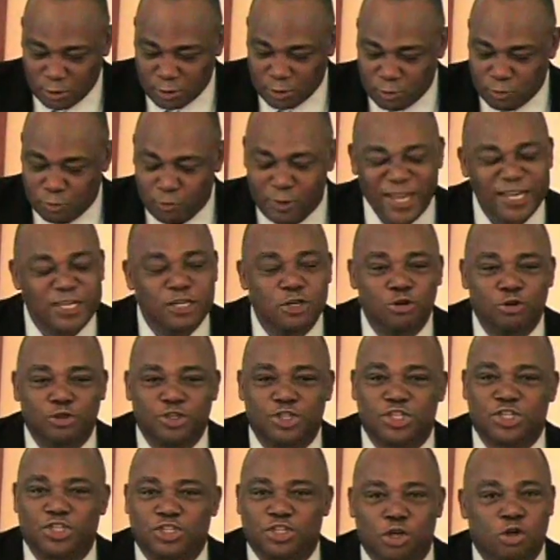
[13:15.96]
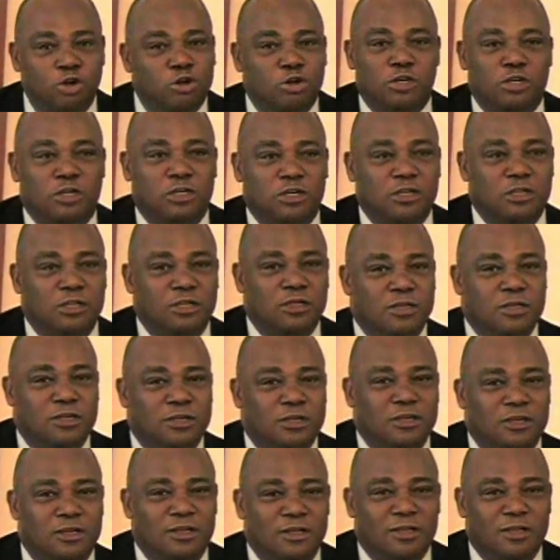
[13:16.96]
When you're certain,
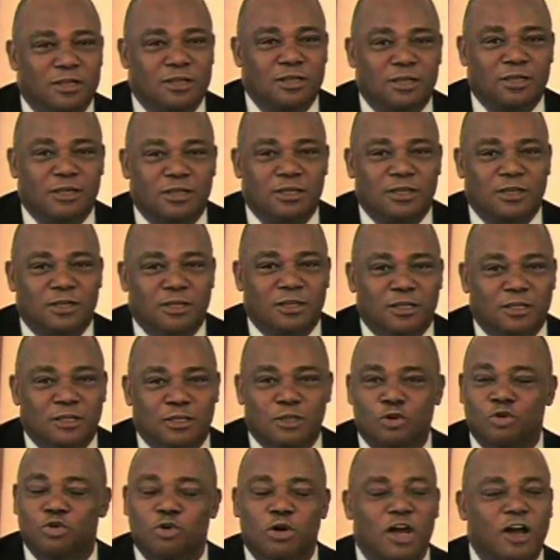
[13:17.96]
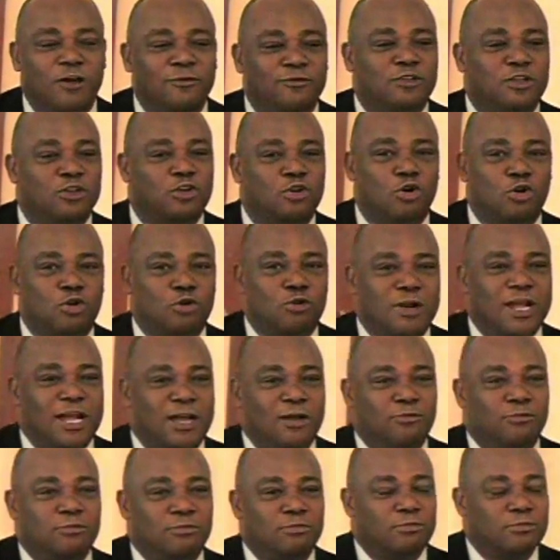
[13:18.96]
you don't have to go
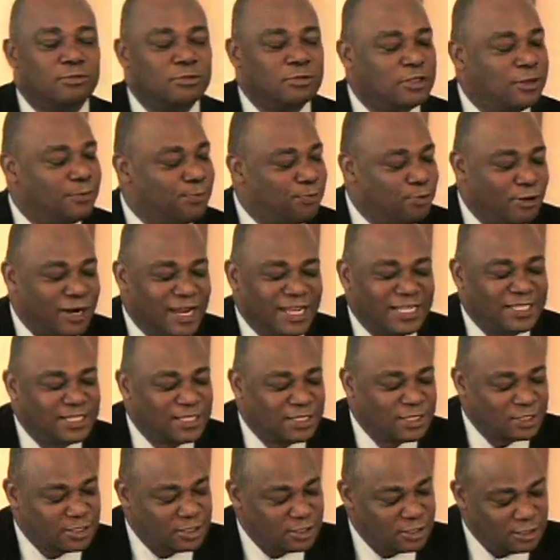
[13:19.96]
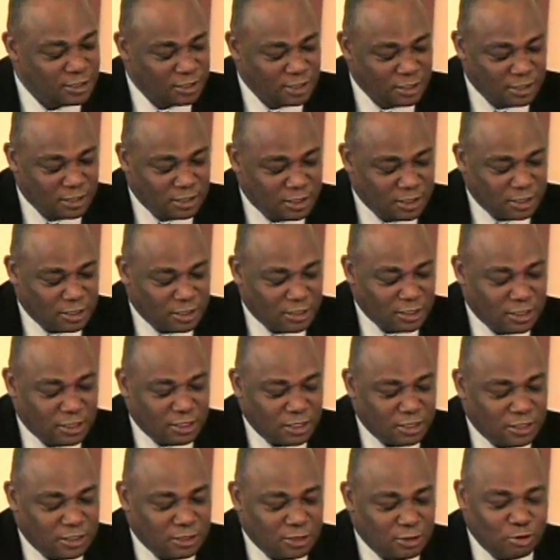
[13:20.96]
around the press.
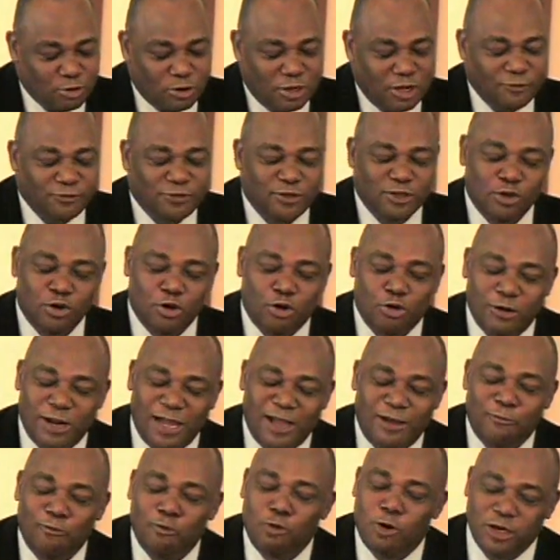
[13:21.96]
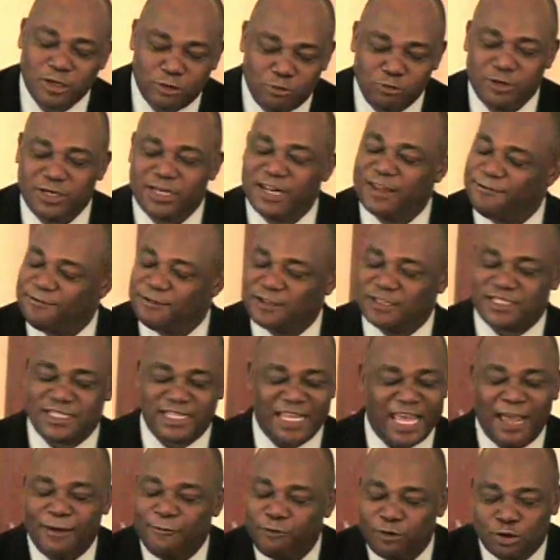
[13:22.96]
You don't have to go around wondering if it's
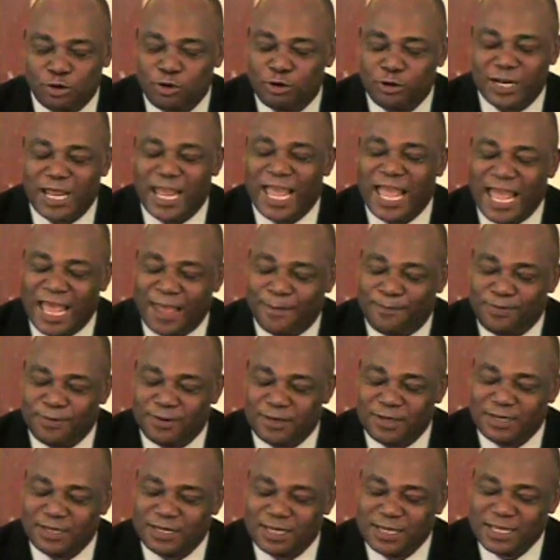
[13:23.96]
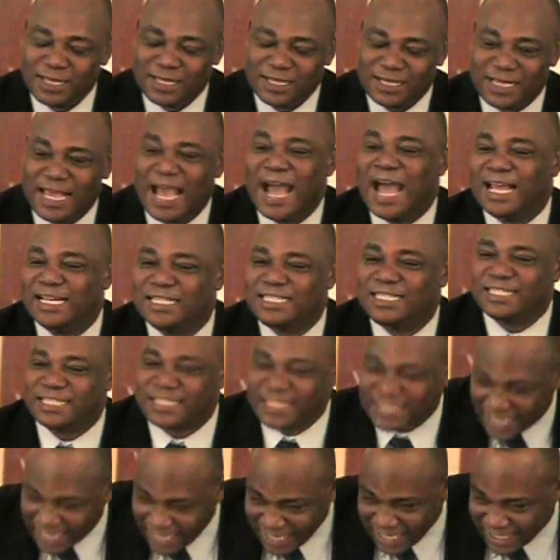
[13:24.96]
ever going to happen. God
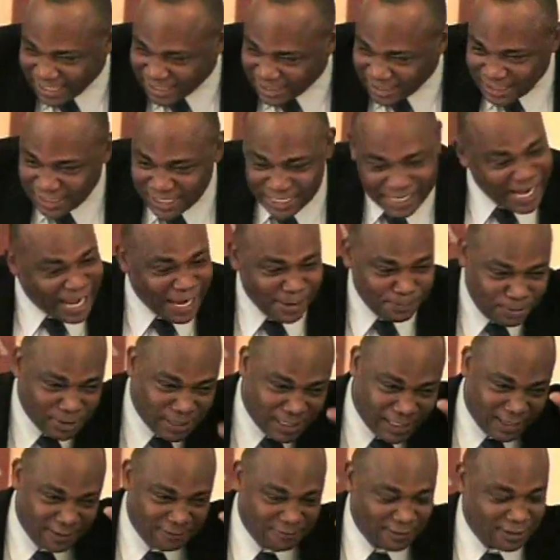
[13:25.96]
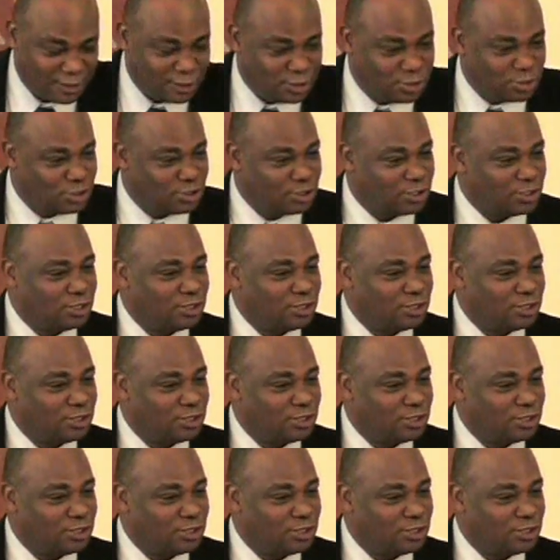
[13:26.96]
said it, and I believe it.